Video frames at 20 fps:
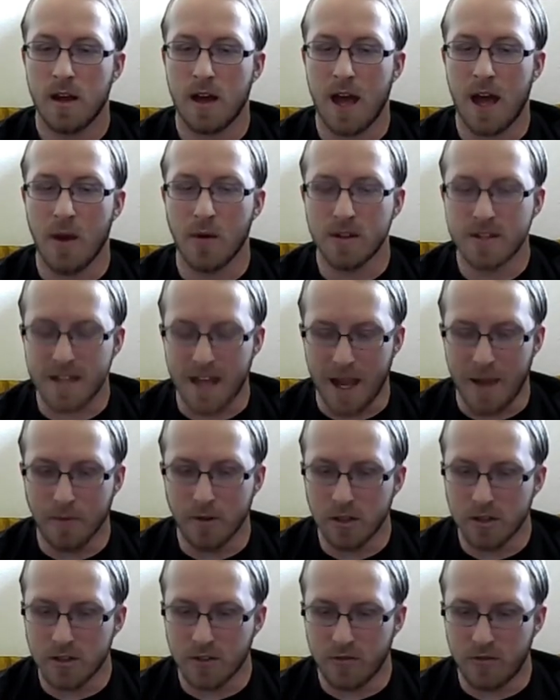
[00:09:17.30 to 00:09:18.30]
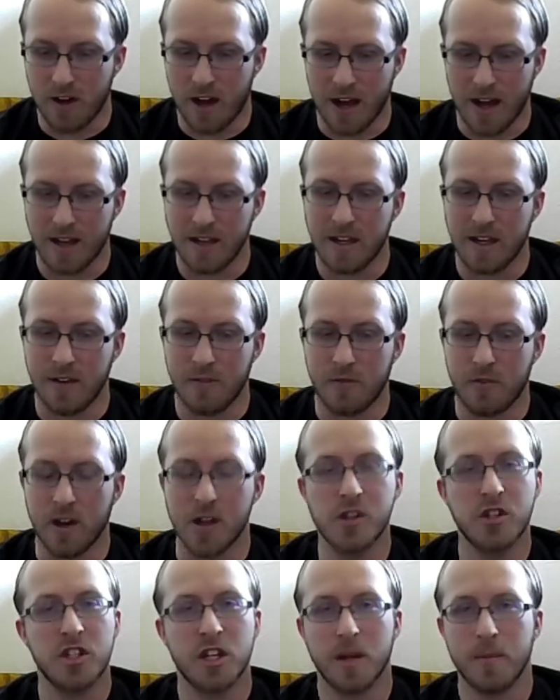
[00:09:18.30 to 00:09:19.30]
I was able to find in
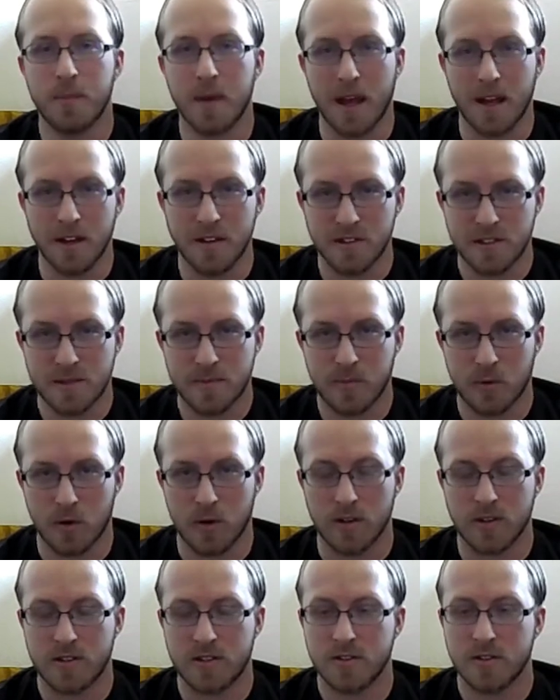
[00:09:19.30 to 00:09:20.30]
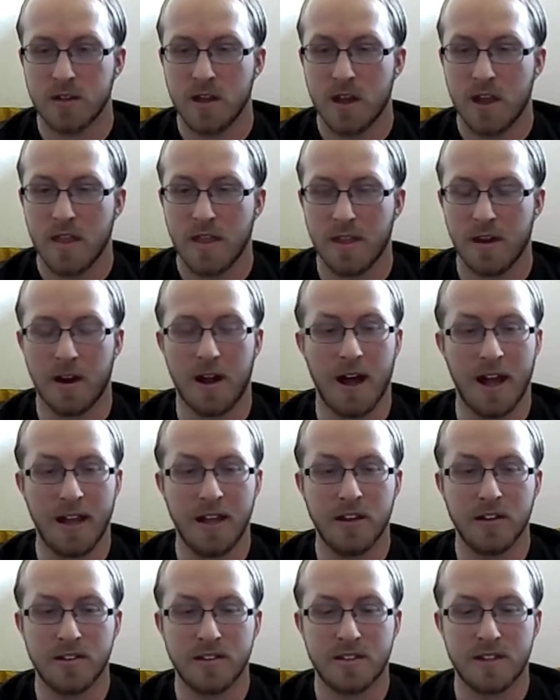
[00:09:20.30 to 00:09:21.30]
friendship and in sports that I
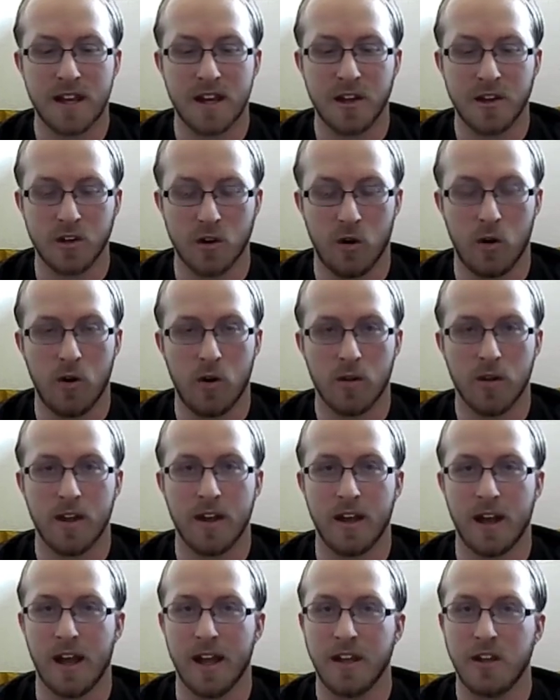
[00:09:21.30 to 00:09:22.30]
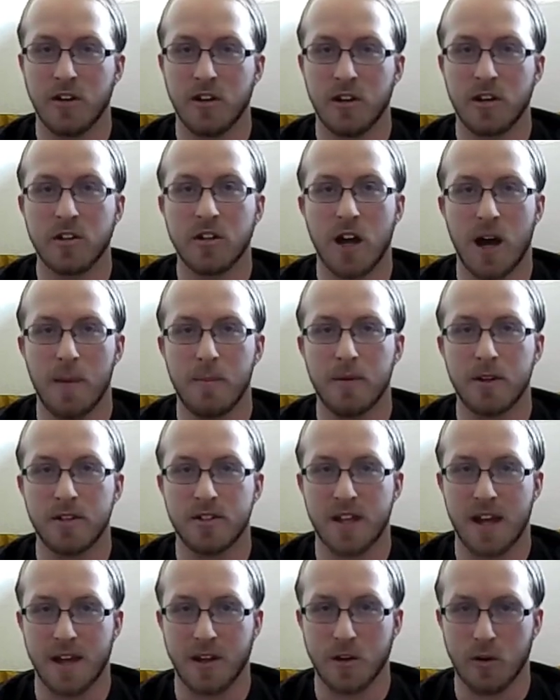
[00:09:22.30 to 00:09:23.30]
could set a goal and I could accomplish
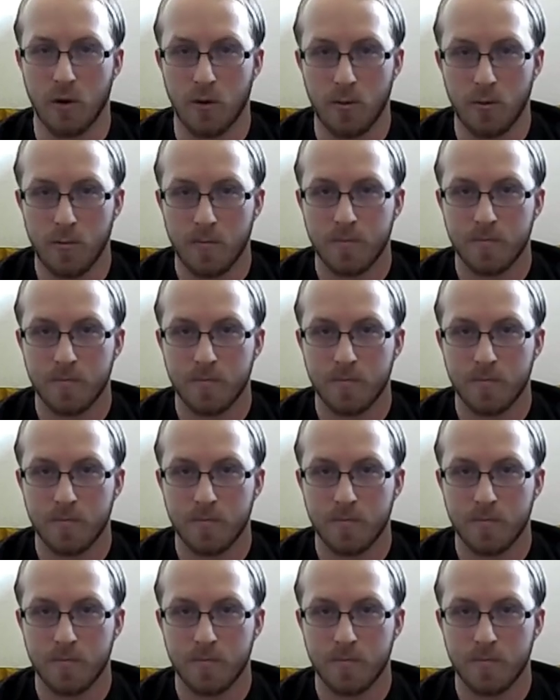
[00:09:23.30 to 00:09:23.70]
that goal.